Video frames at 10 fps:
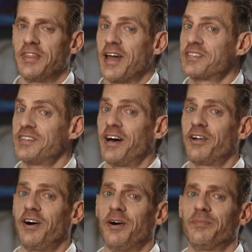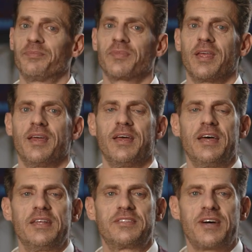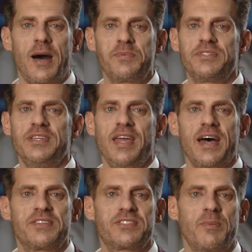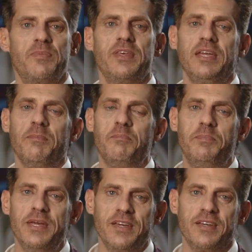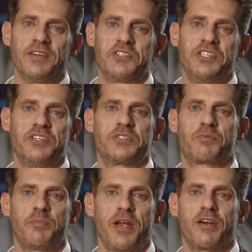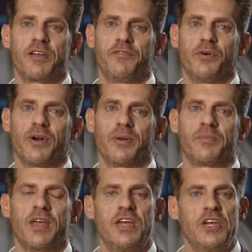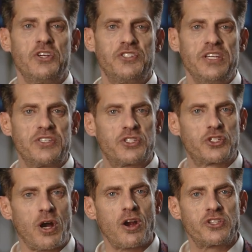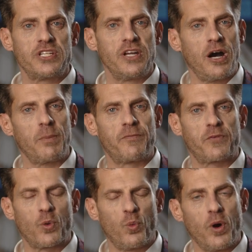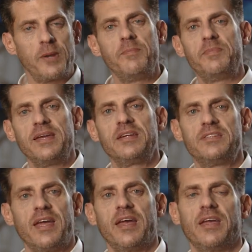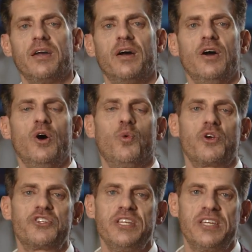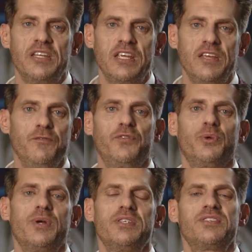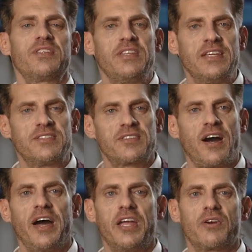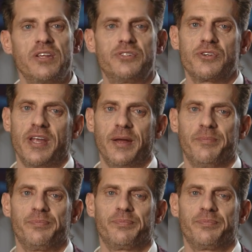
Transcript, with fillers: And that's not all. Topsy has something big she is preparing for. She is charging up for one big day where she can influence the entire internet.